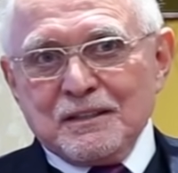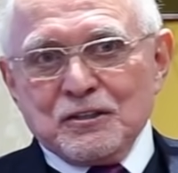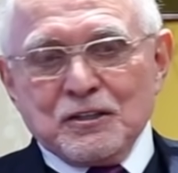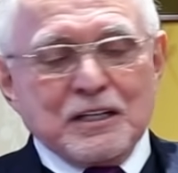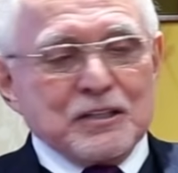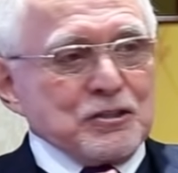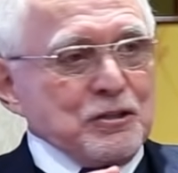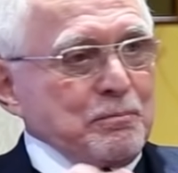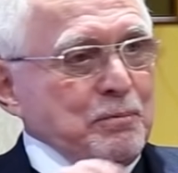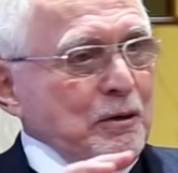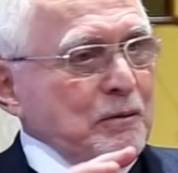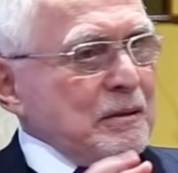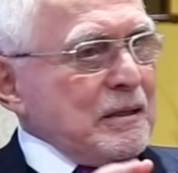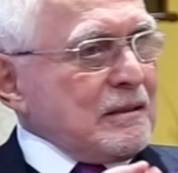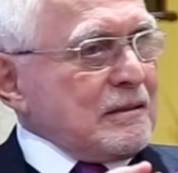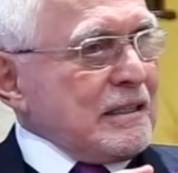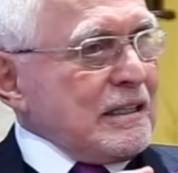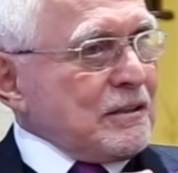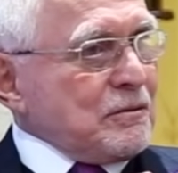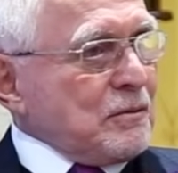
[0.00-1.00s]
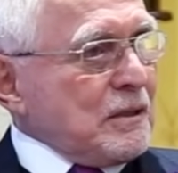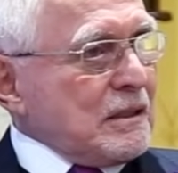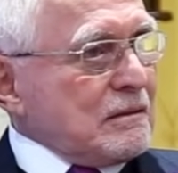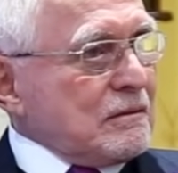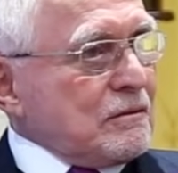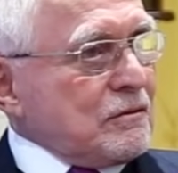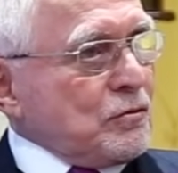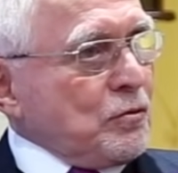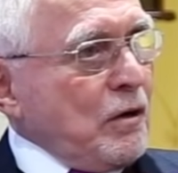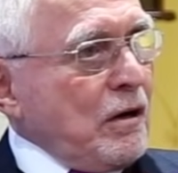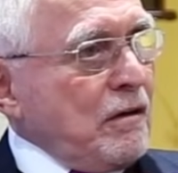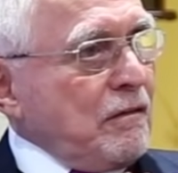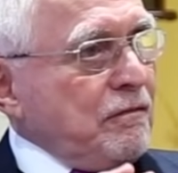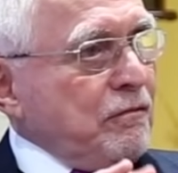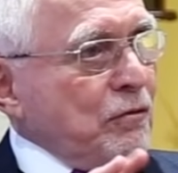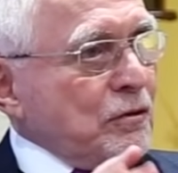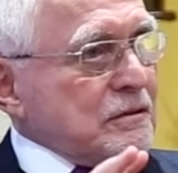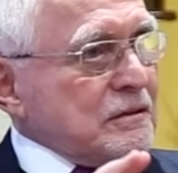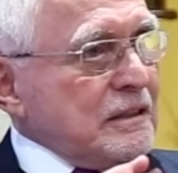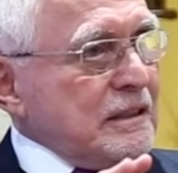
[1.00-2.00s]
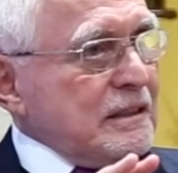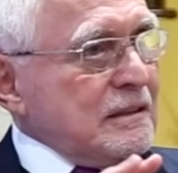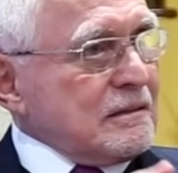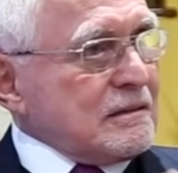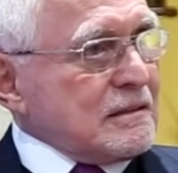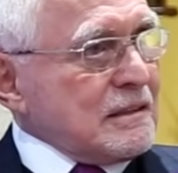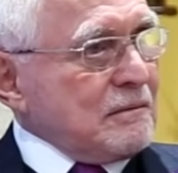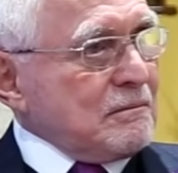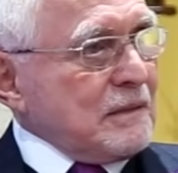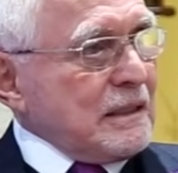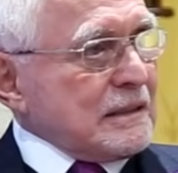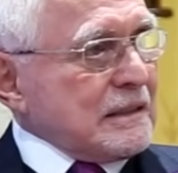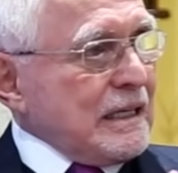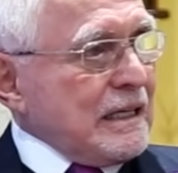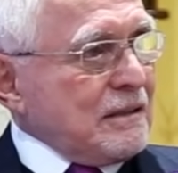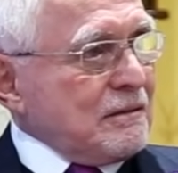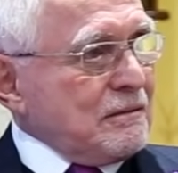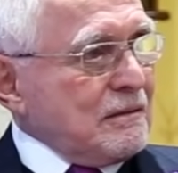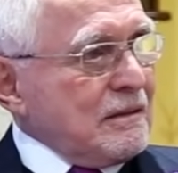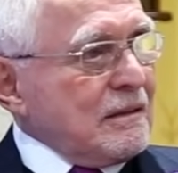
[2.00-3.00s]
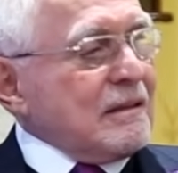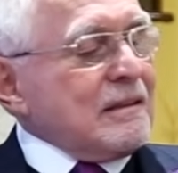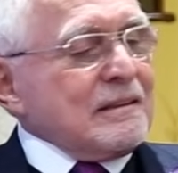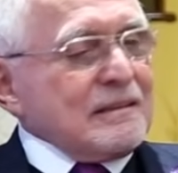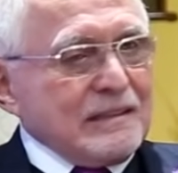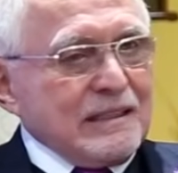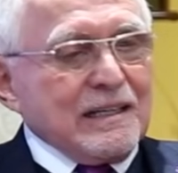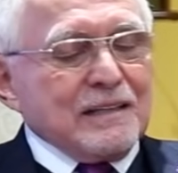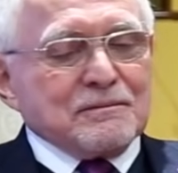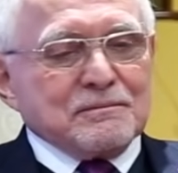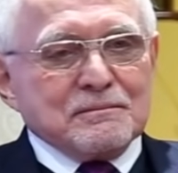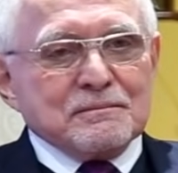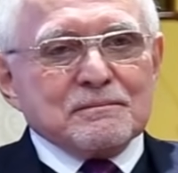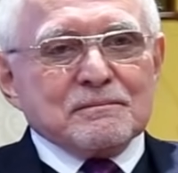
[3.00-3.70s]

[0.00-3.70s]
You get your permanent teeth, what, 12, 14, something like that? Yeah.